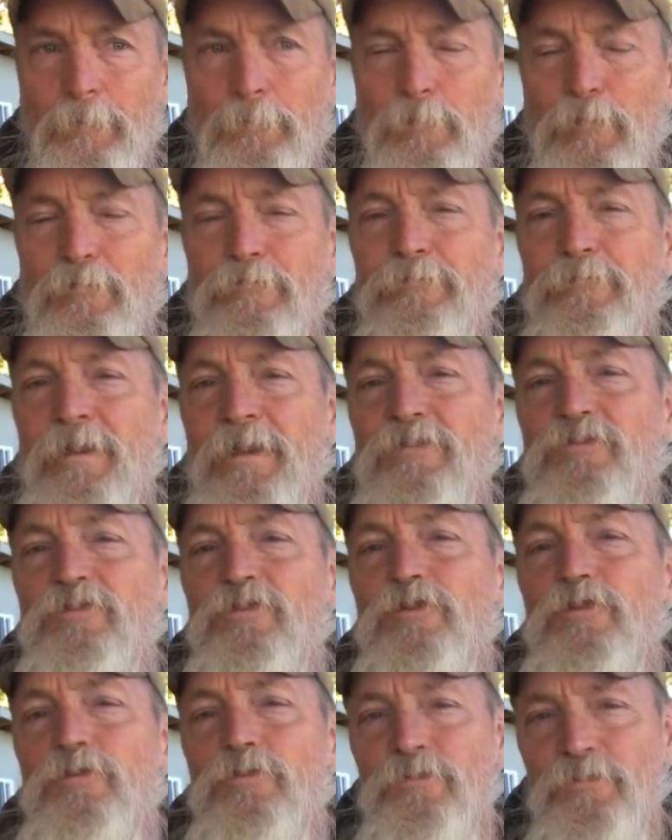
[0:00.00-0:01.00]

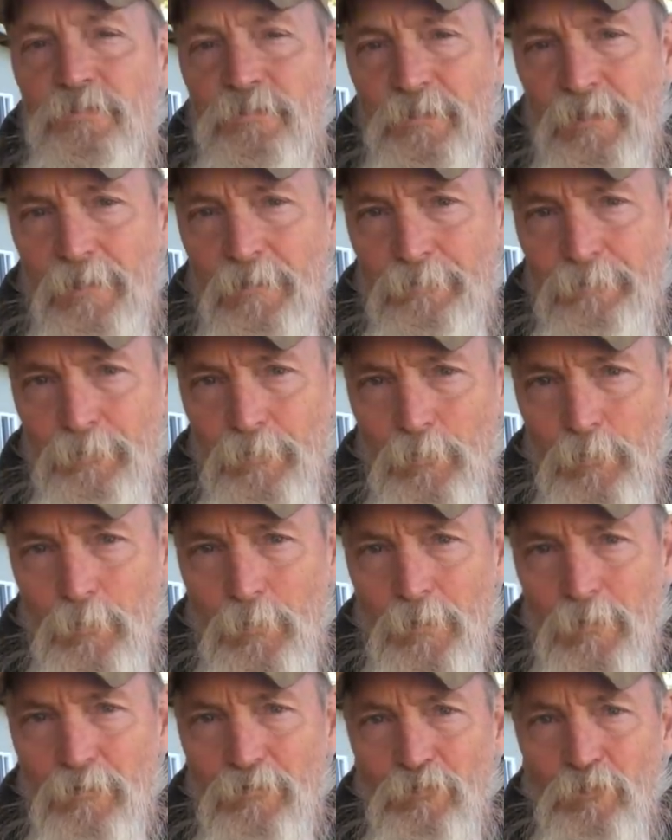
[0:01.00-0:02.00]
professionals, if you
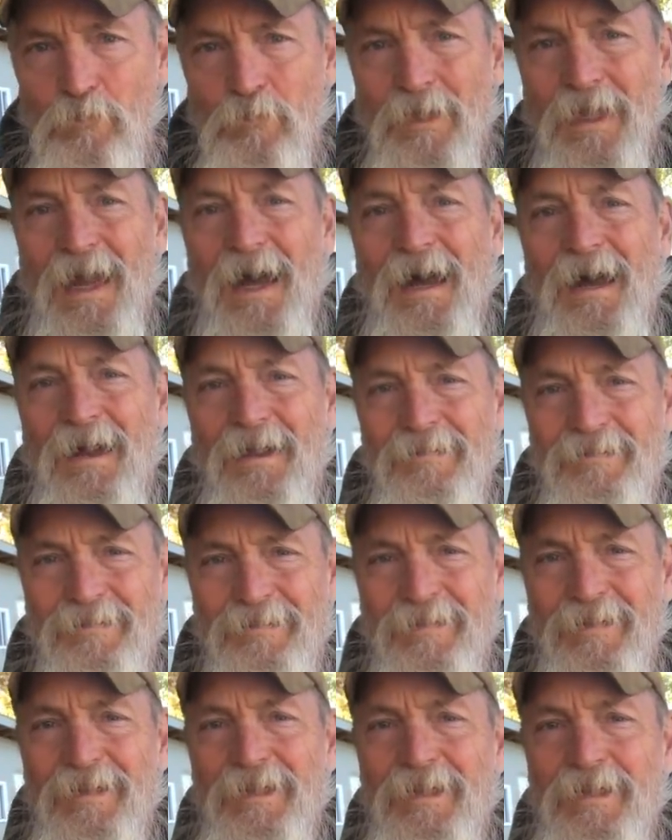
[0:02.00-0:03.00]
will, to
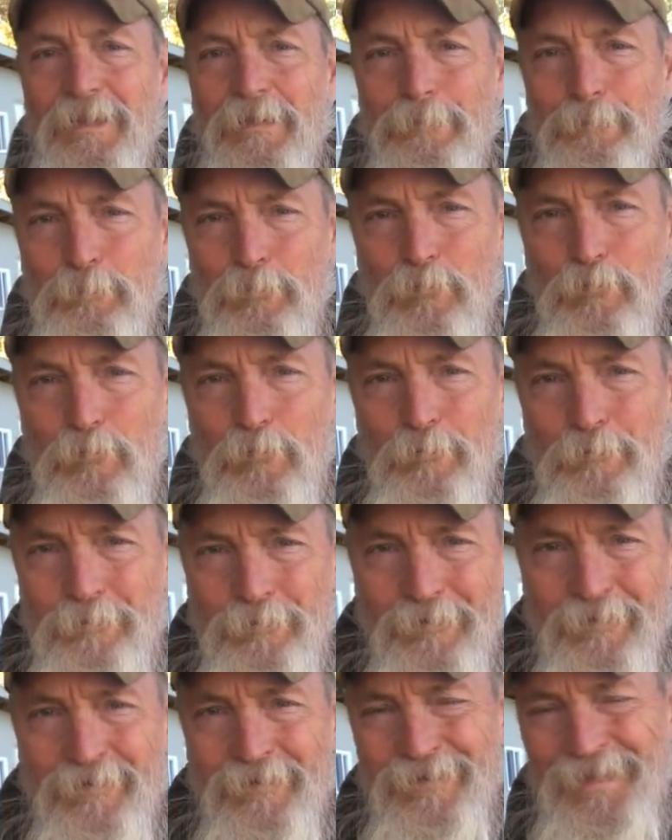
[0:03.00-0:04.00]
constantly
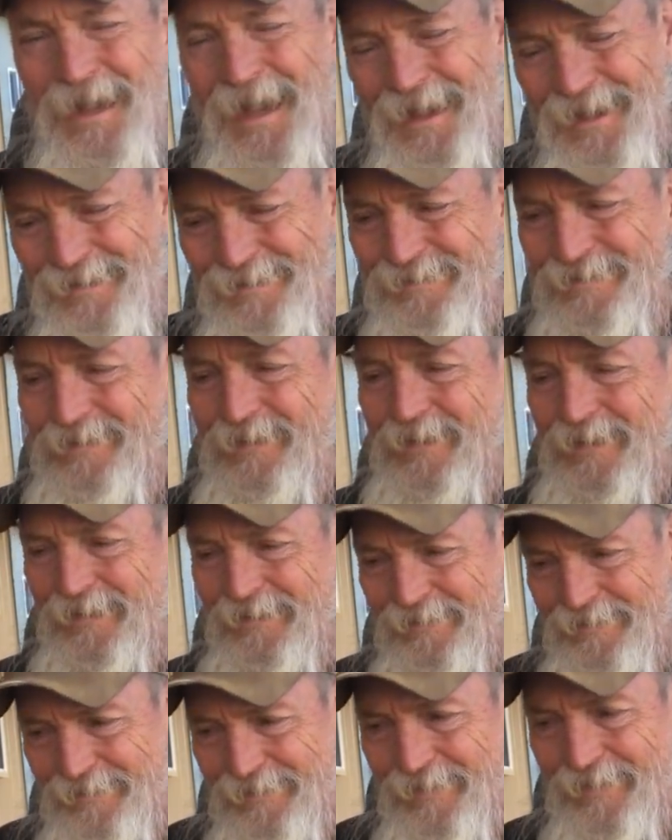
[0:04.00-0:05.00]
improve,
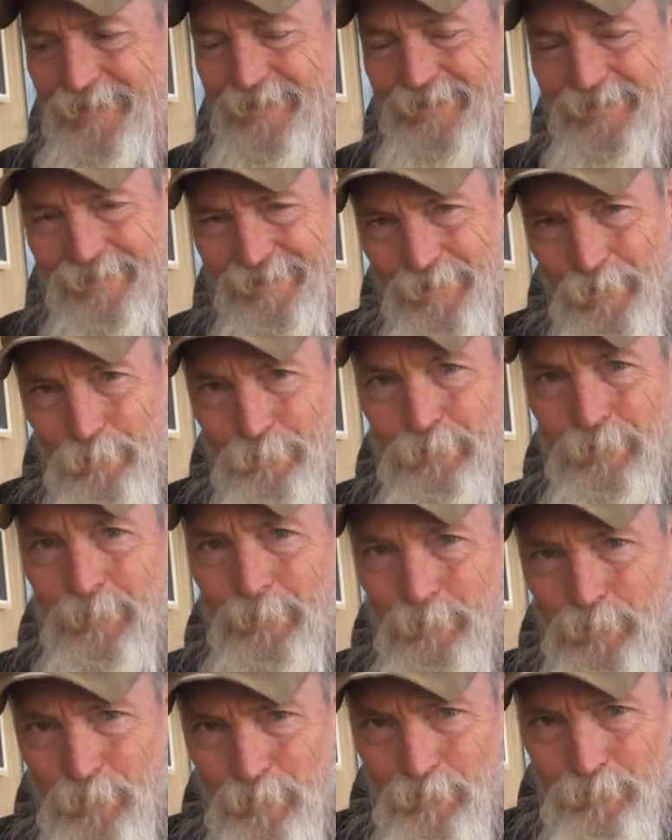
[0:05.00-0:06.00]
constantly seek self
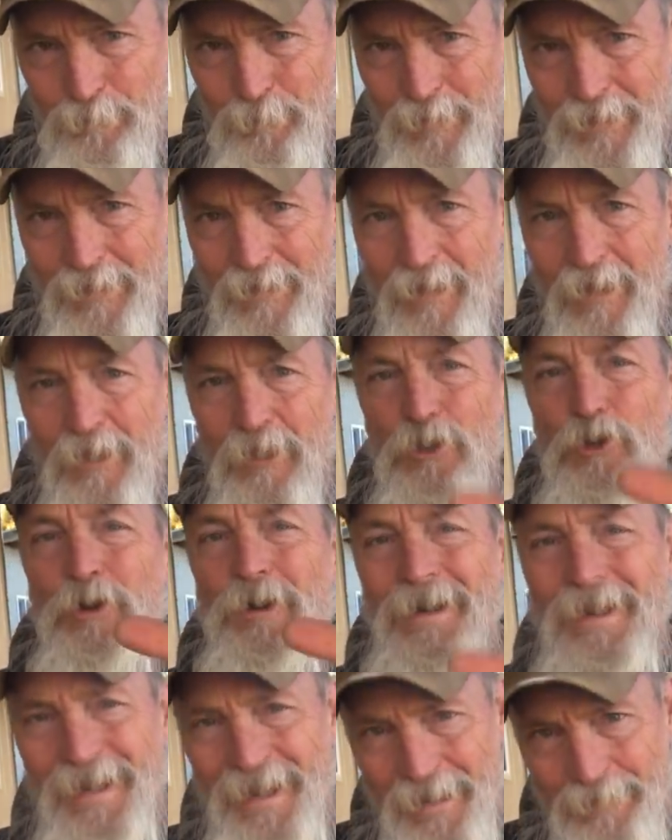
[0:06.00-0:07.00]
improvement.
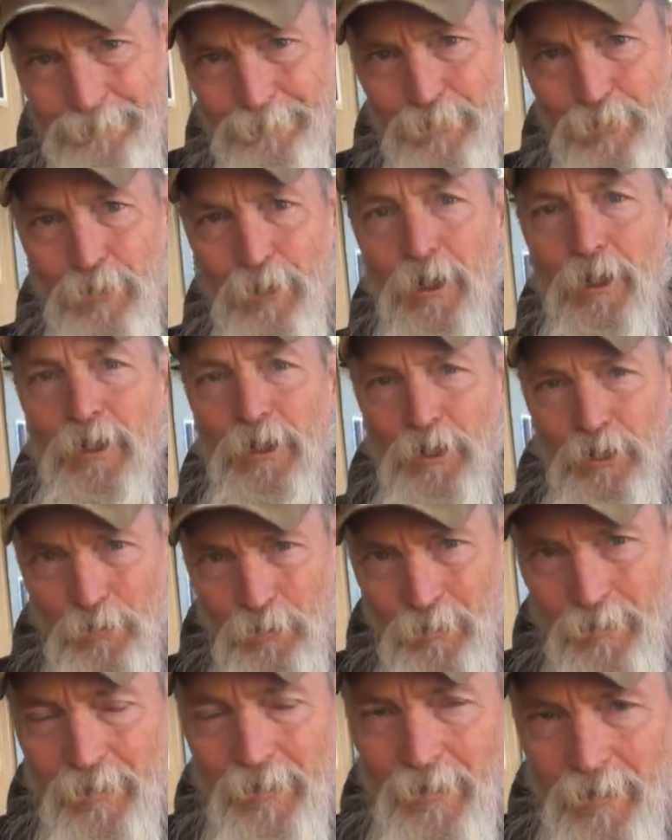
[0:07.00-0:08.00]
You're never
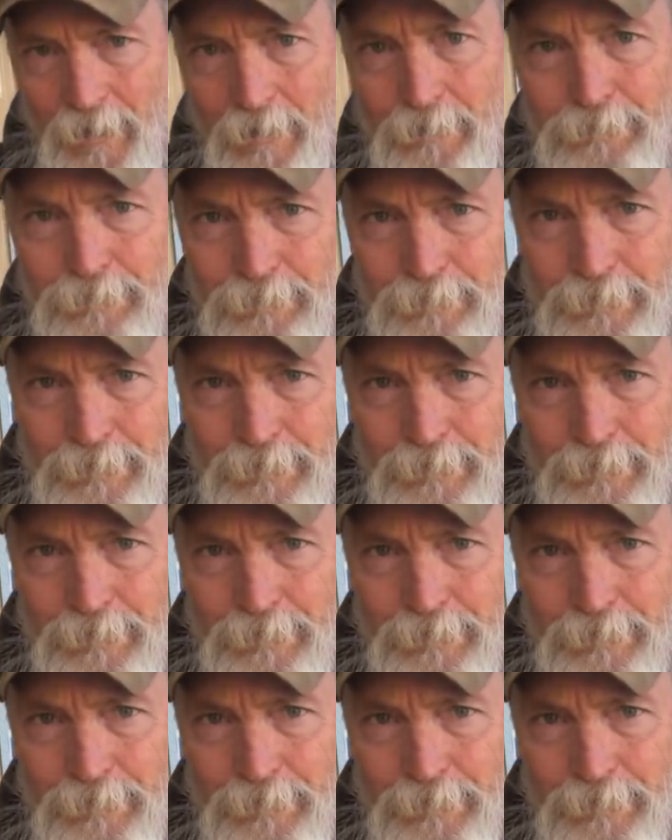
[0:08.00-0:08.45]
good enough.